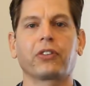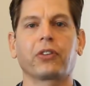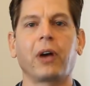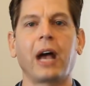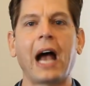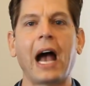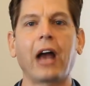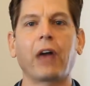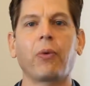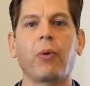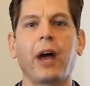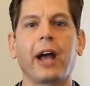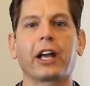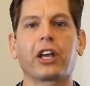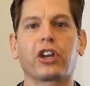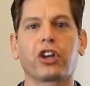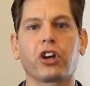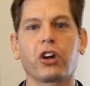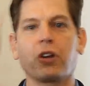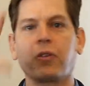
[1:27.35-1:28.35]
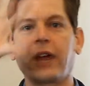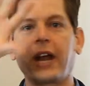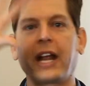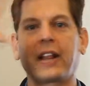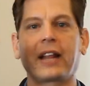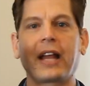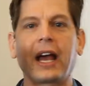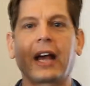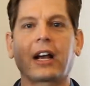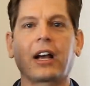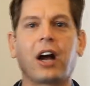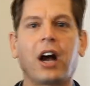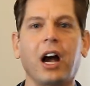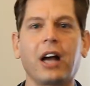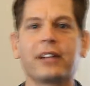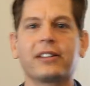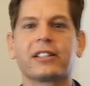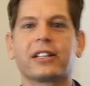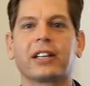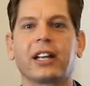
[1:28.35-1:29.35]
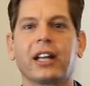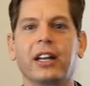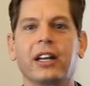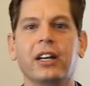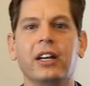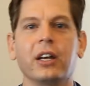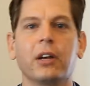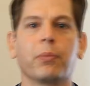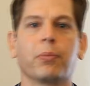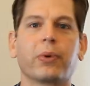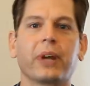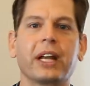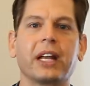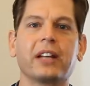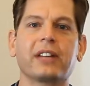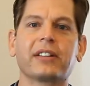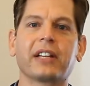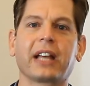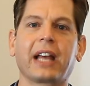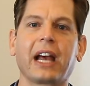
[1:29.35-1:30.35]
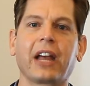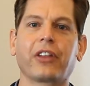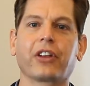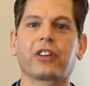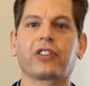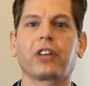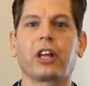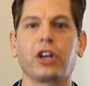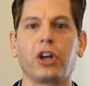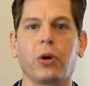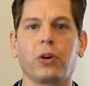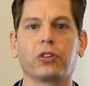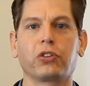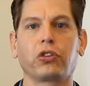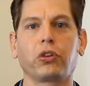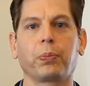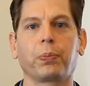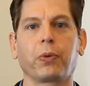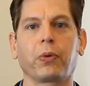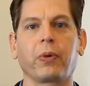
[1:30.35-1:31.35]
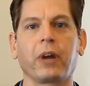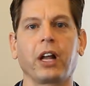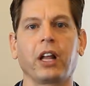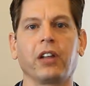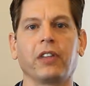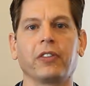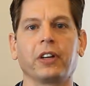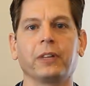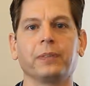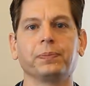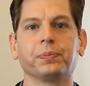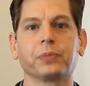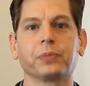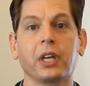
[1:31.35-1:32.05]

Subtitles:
So how do I curate that content, bring it together because I know it's super relevant,